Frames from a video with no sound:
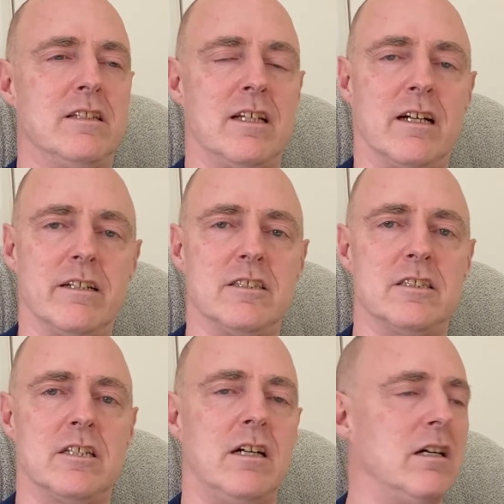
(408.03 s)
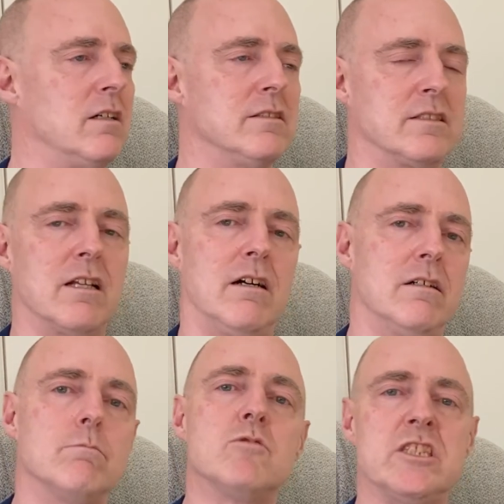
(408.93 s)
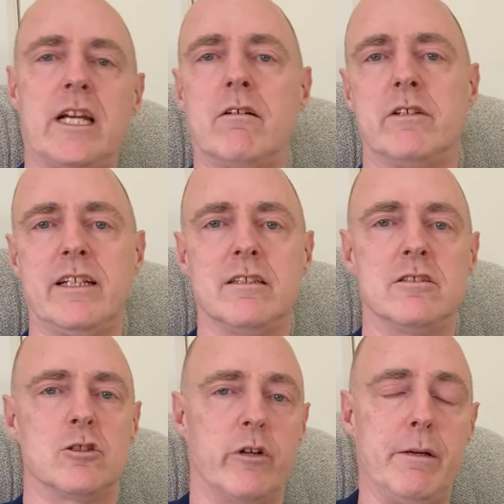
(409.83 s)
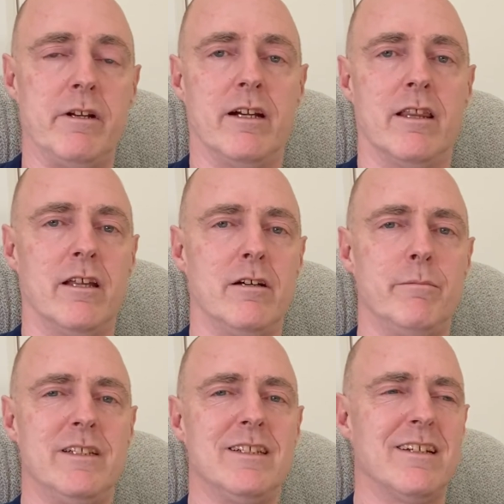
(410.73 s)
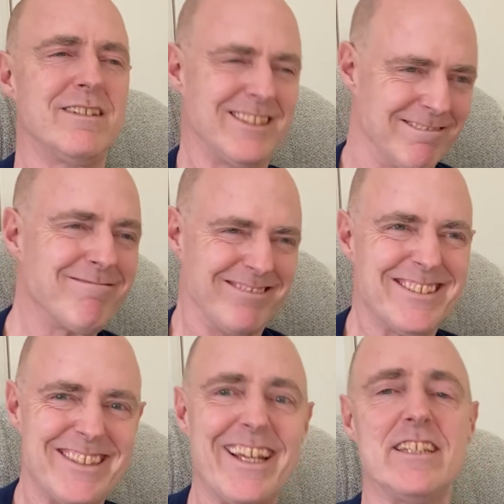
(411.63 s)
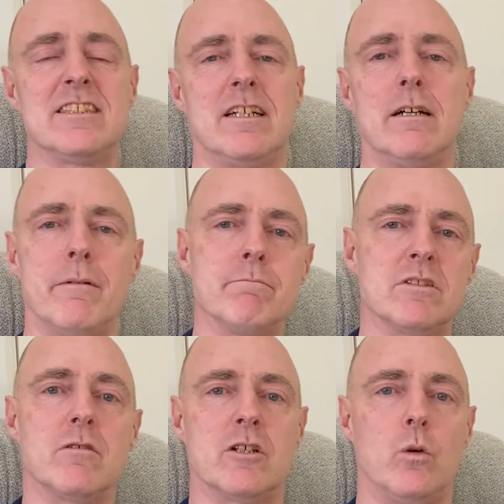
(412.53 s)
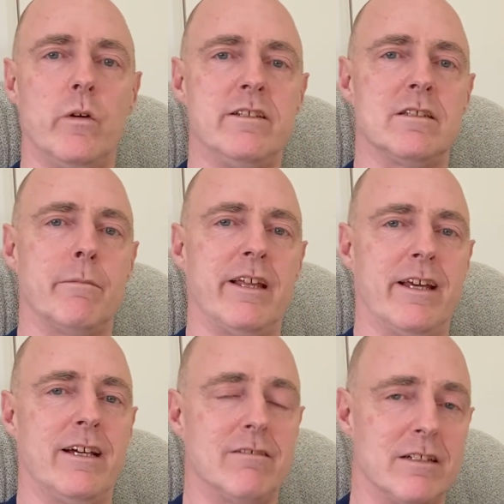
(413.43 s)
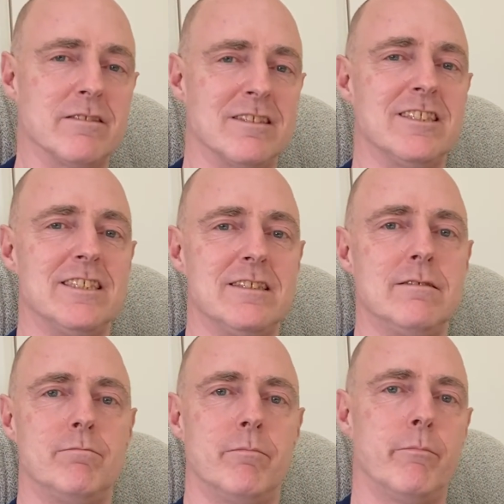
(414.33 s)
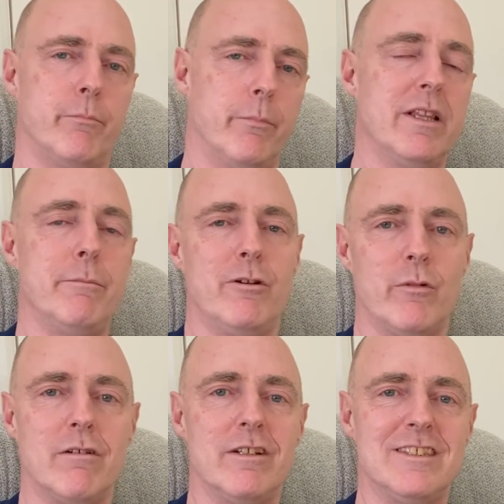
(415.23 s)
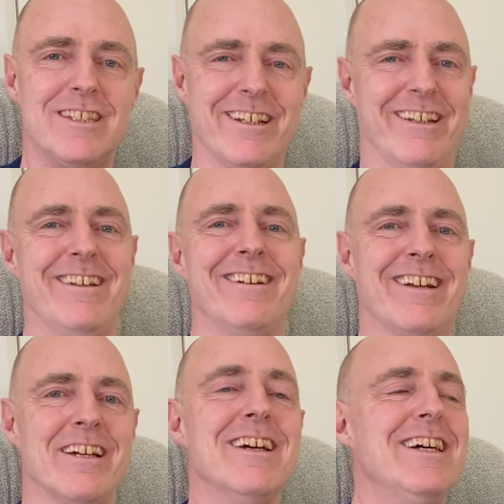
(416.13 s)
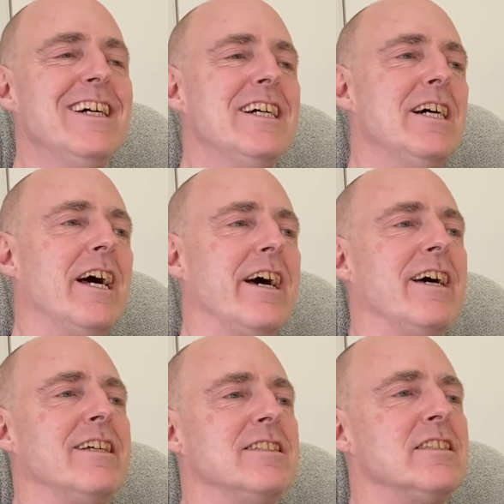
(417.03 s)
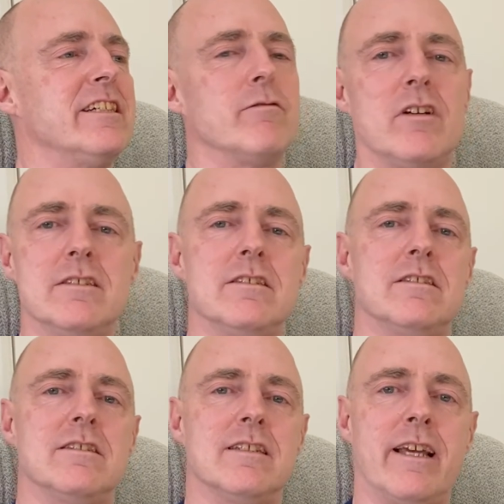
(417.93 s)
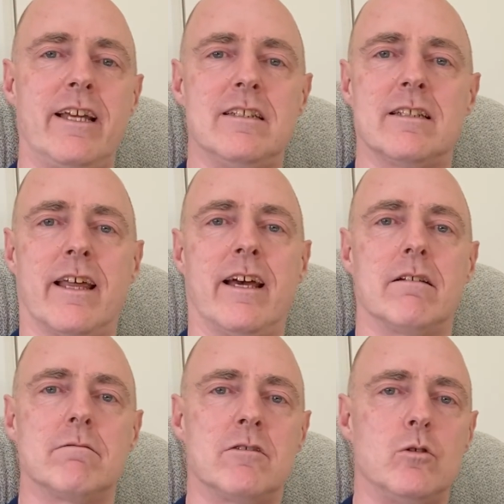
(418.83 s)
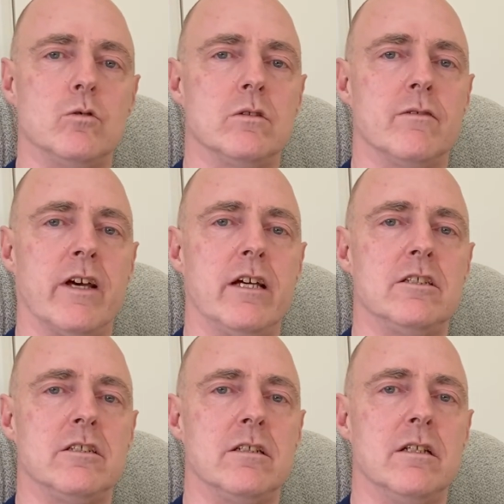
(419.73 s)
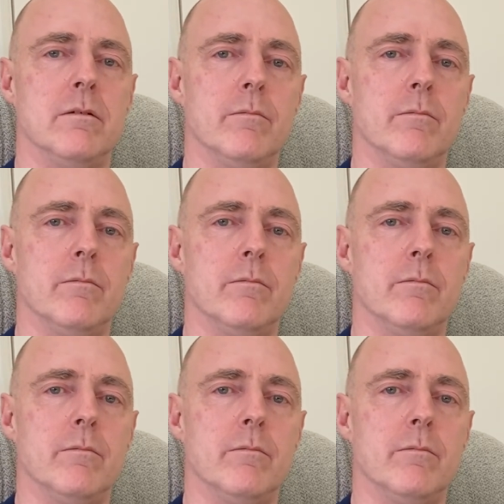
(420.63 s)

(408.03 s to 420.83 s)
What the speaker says: kind of start shouting and screaming at them, next time I'm sort of calling something out, I suggest you blooming well listen, And she advises against that course of action,